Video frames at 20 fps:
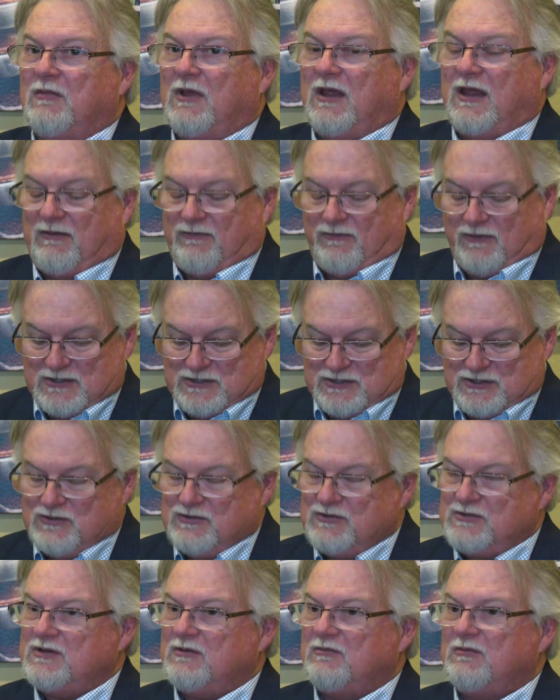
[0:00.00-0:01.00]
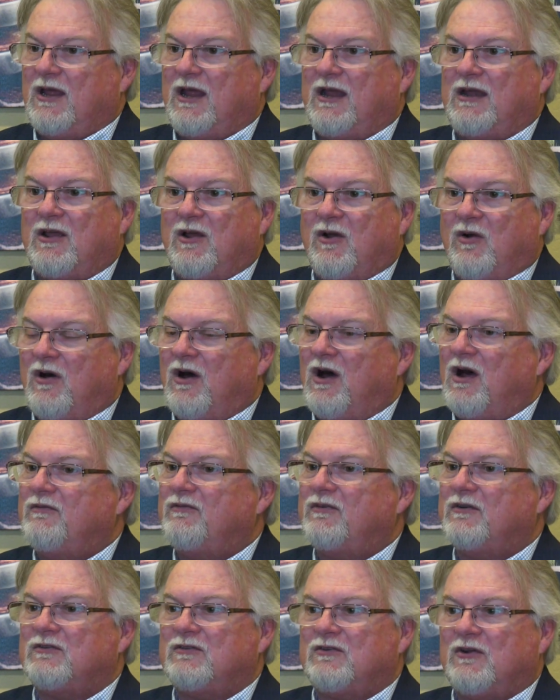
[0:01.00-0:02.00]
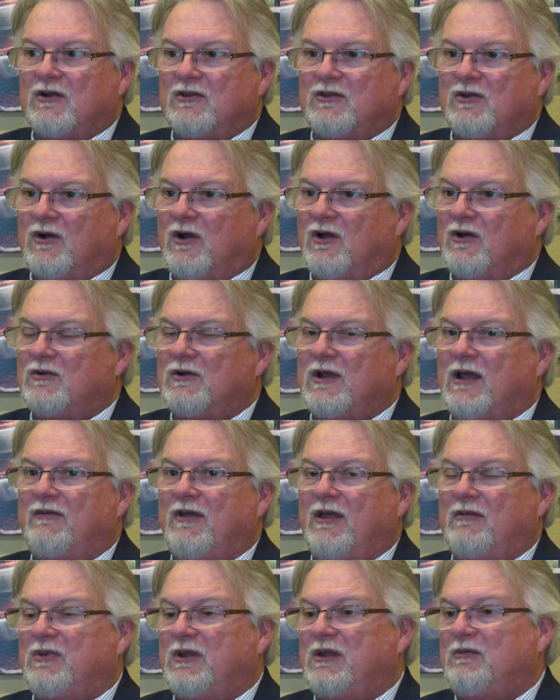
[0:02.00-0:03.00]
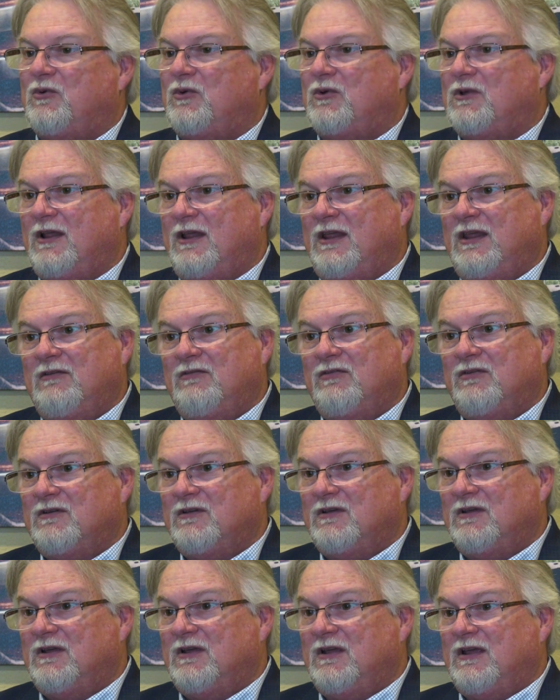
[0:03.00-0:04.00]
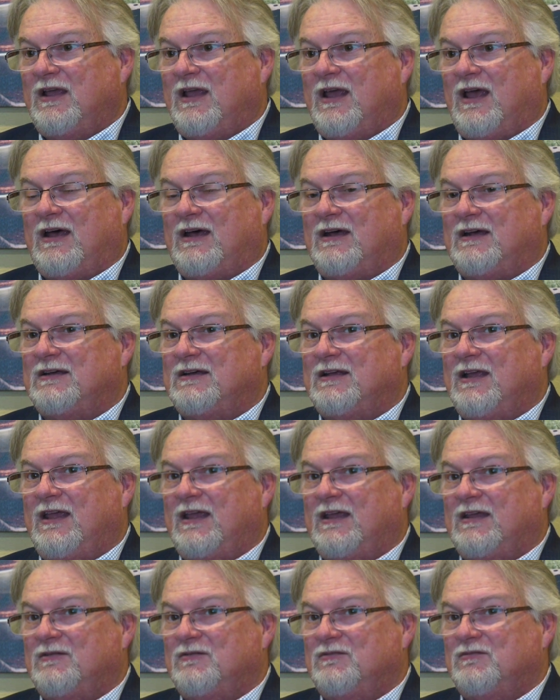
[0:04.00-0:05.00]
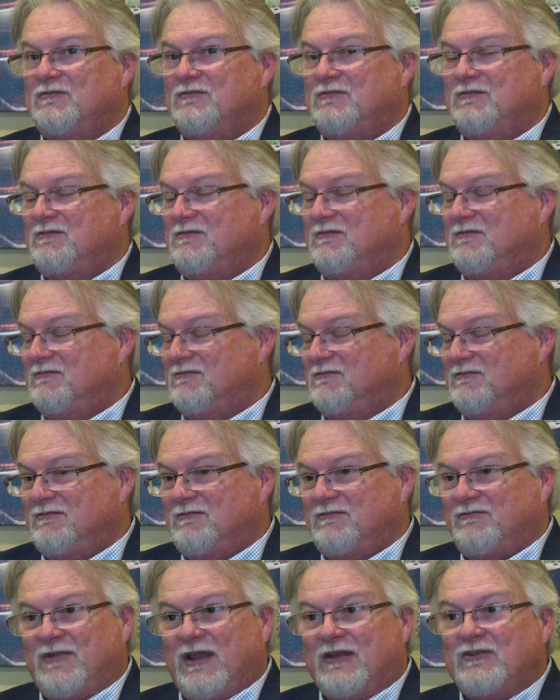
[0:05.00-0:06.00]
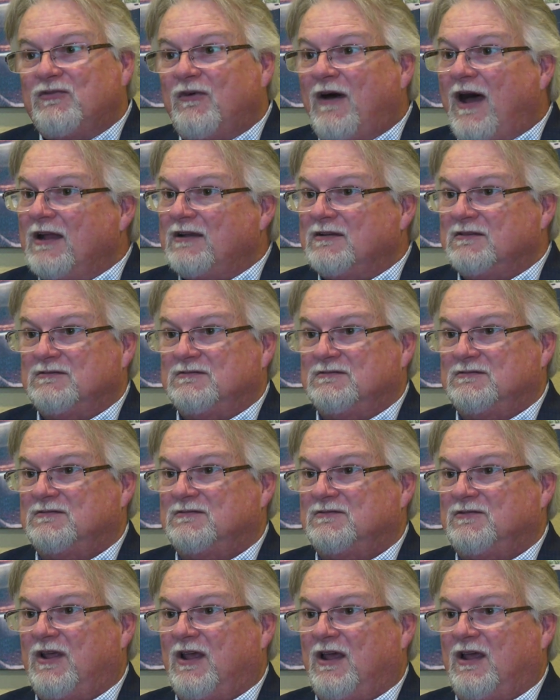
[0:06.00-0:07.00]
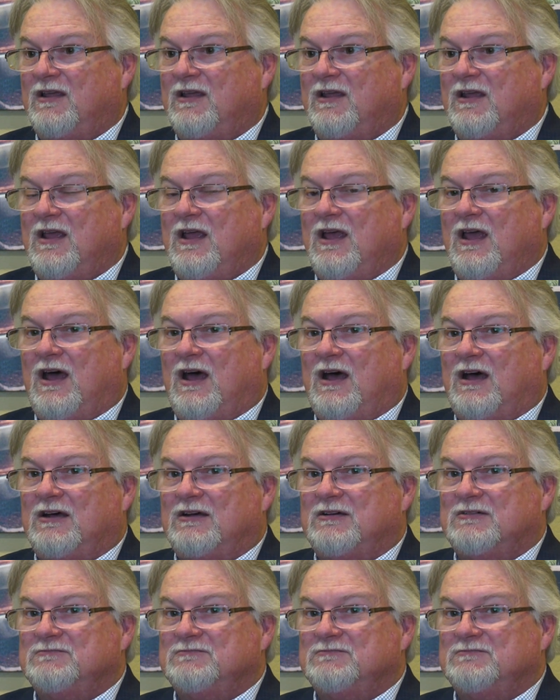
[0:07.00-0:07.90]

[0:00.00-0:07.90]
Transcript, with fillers: If they choose someday to go off and start their own, I've had people leave uh, and that's fine. Okay. Uh,